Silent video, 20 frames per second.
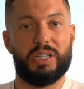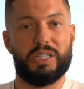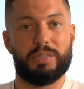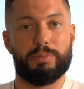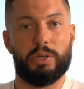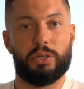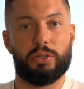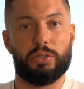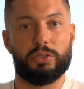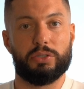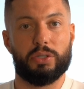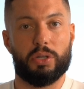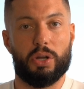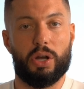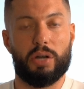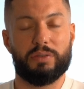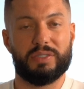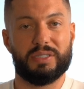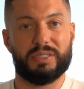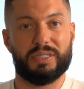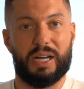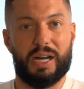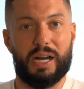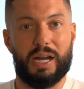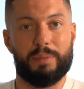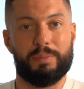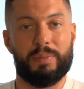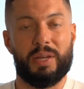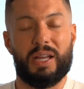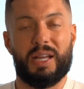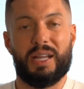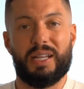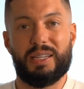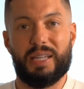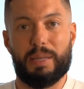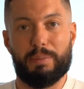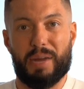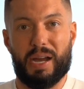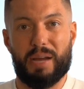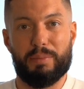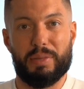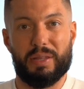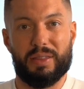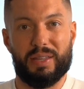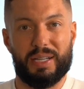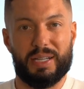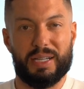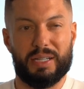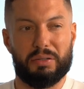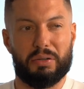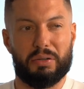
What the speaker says: is because a lot of the time they might be thinking,